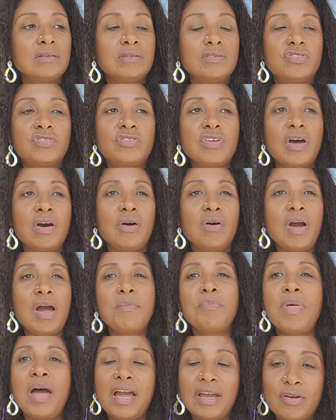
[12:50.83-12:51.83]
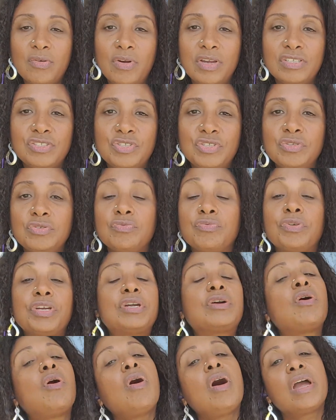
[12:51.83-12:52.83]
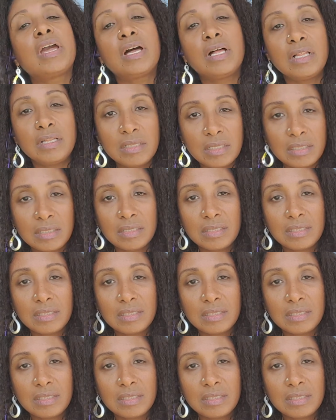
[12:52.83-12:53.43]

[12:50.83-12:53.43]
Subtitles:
So I'm not going to recoil